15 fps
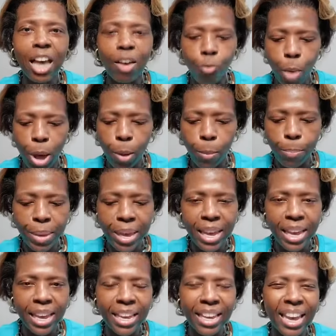of
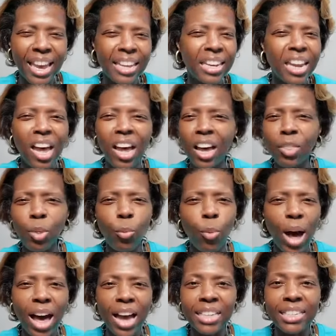well-being in an
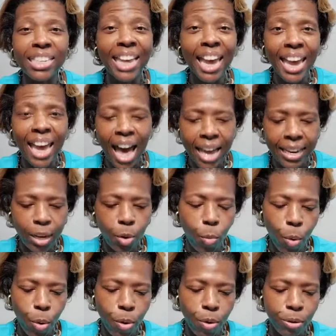otherwise chaotic
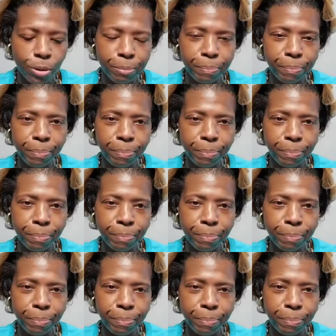world,